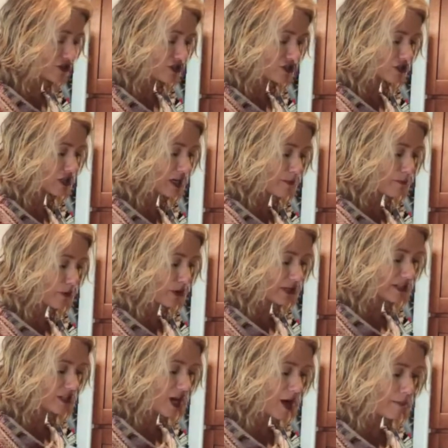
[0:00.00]
just gonna put
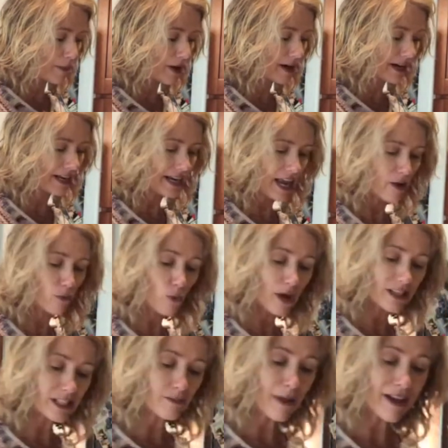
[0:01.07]
a top on it, and
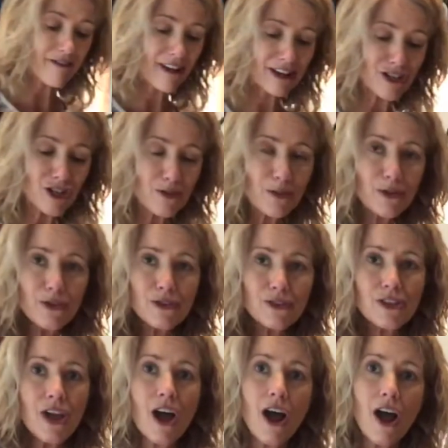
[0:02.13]
once my
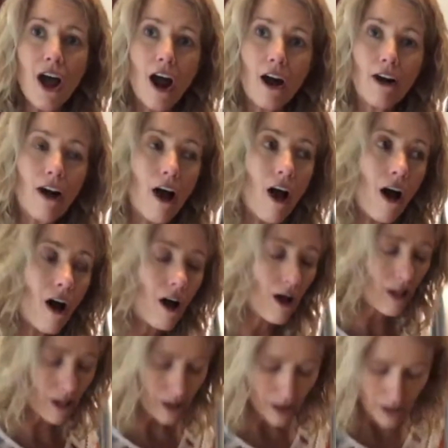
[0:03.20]
vegetables are all